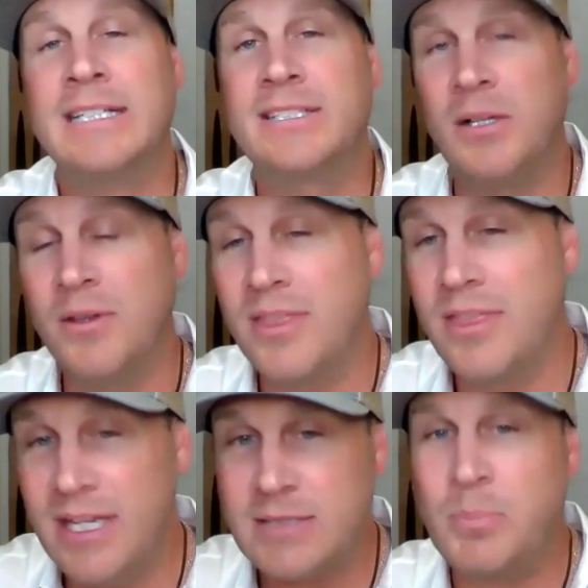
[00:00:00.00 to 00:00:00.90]
So
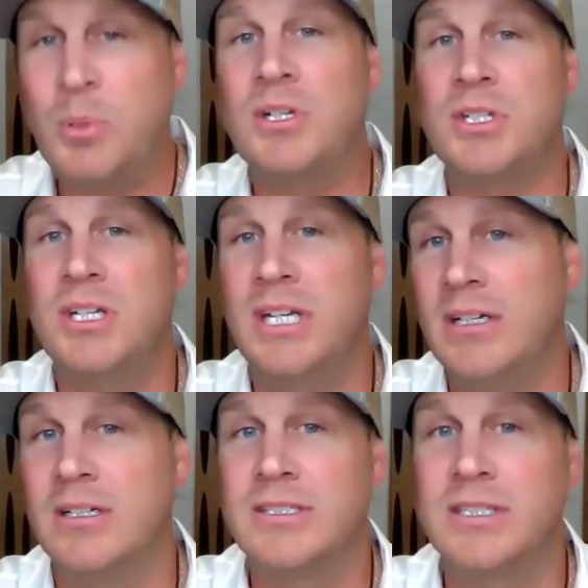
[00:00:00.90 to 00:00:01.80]
this portion
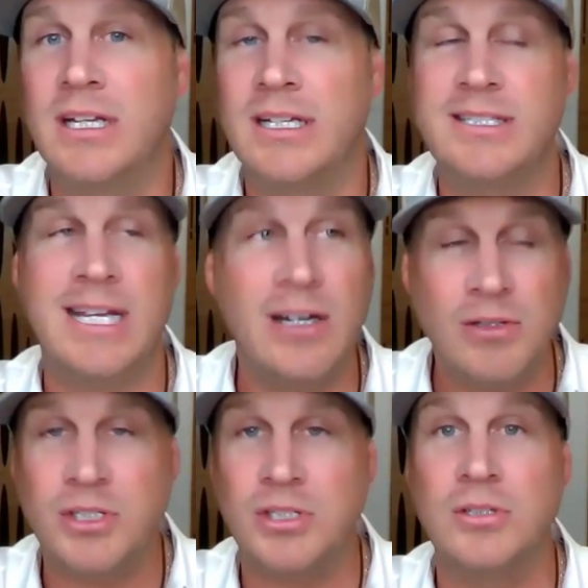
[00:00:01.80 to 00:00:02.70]
here is going to
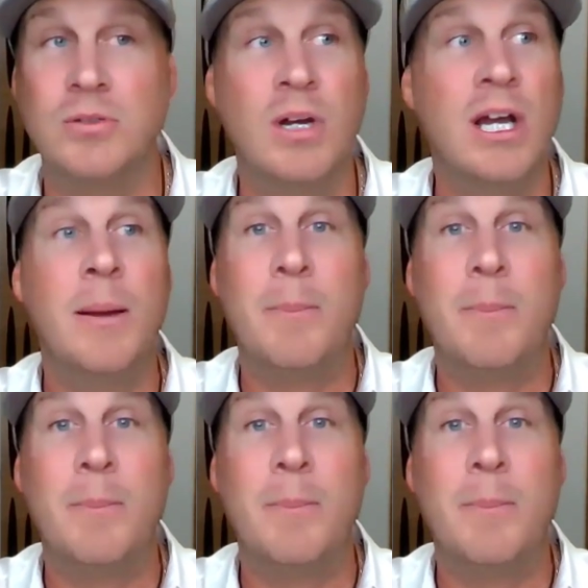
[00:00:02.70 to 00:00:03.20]
tell you,